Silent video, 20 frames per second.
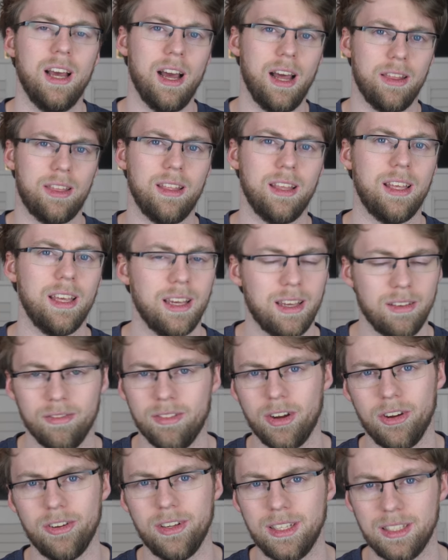I think it can
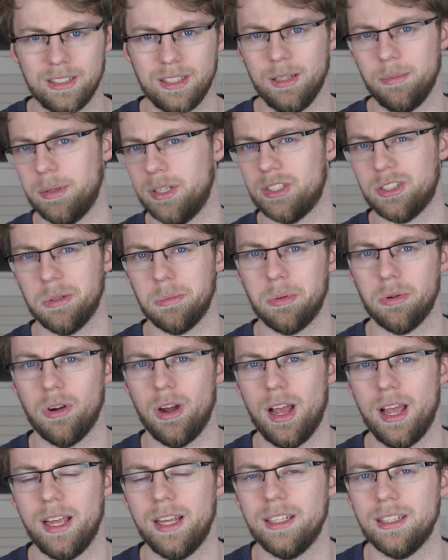very easily be super
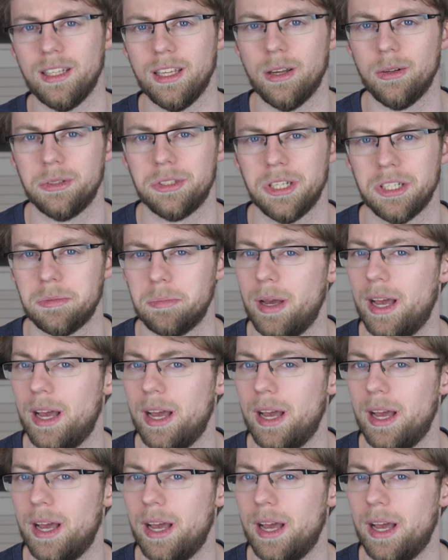rare in the O T S